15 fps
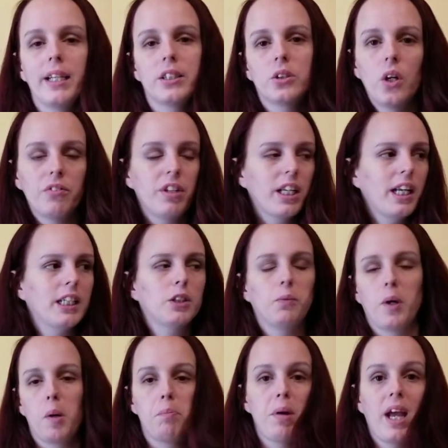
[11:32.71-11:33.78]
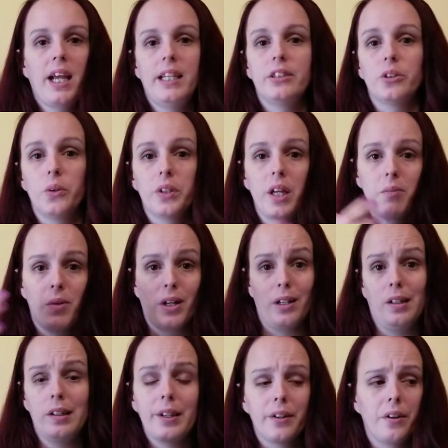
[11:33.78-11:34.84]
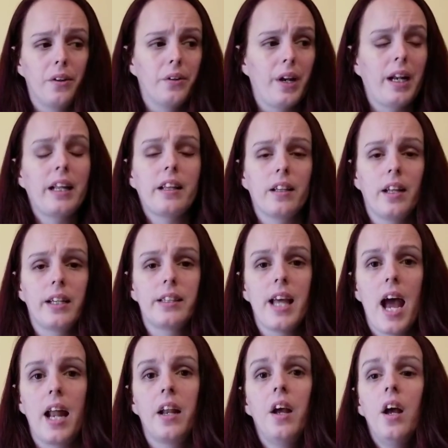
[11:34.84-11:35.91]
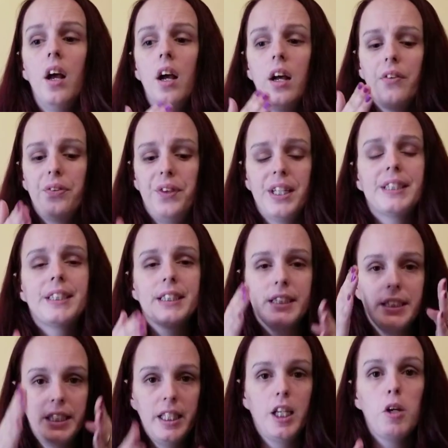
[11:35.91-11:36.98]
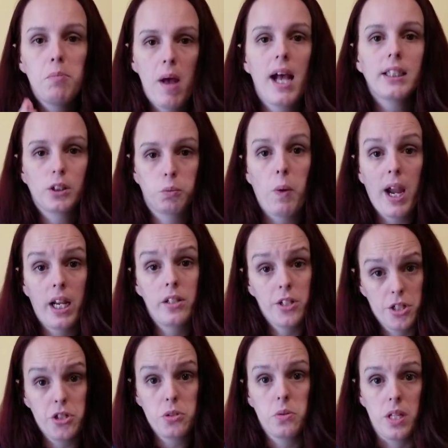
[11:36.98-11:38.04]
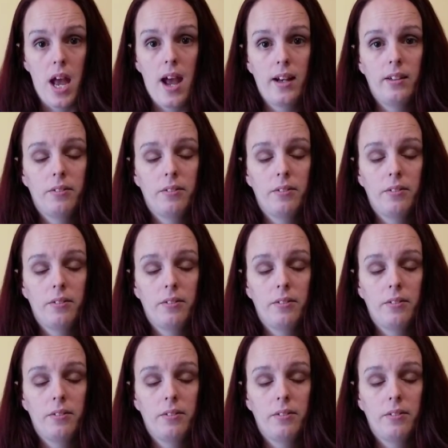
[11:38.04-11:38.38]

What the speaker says: So if the kids want to paint or they want to glitter or anything like that, this is the best way to do that.